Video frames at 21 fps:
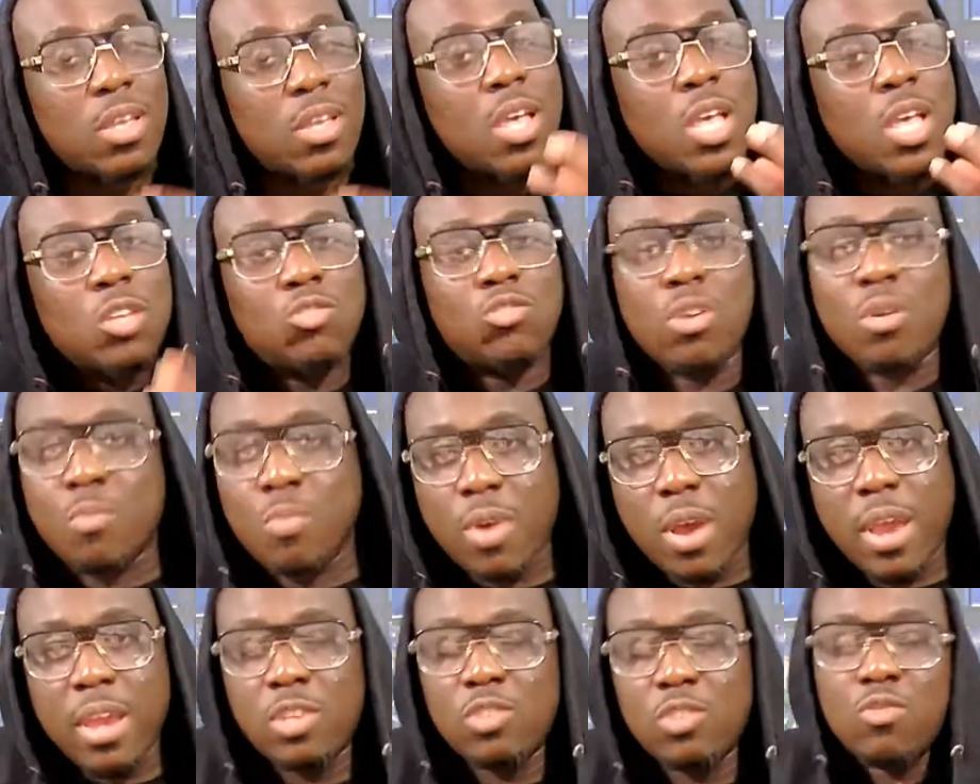
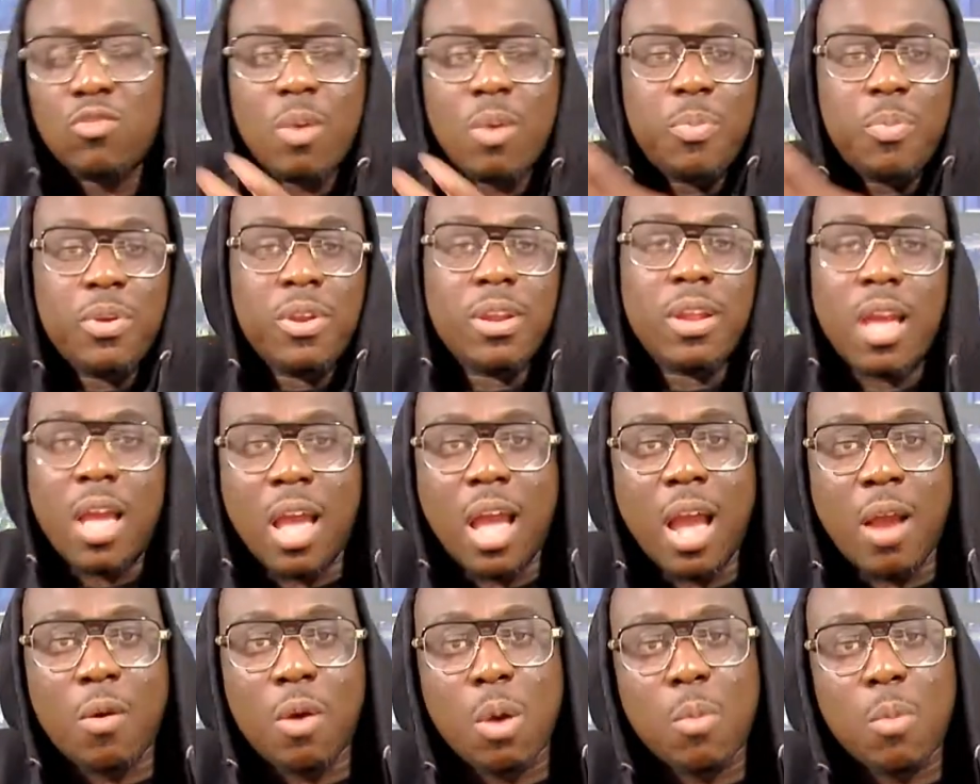Stoneboy is rapping,
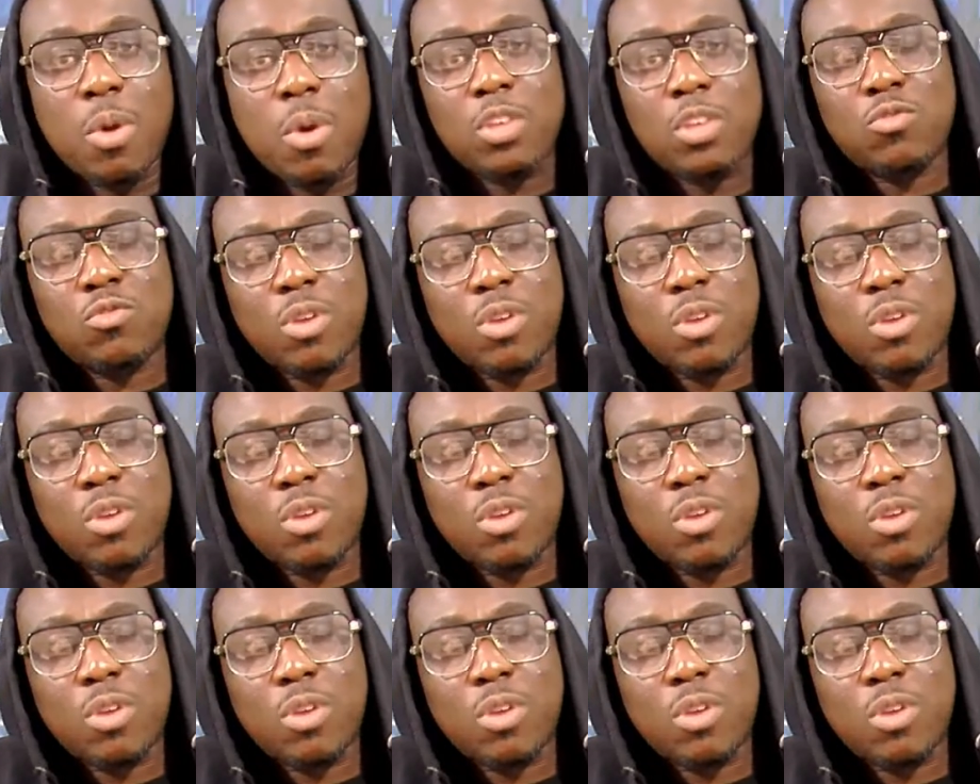Akobo is